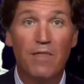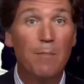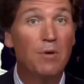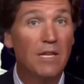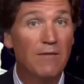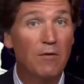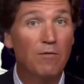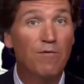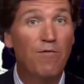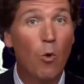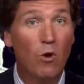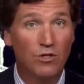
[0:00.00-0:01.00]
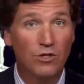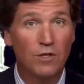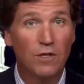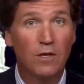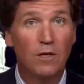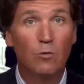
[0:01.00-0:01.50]
They believe in
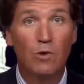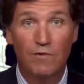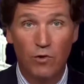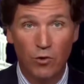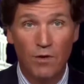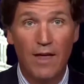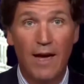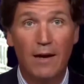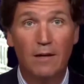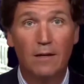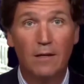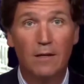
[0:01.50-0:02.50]
force. We've learned that.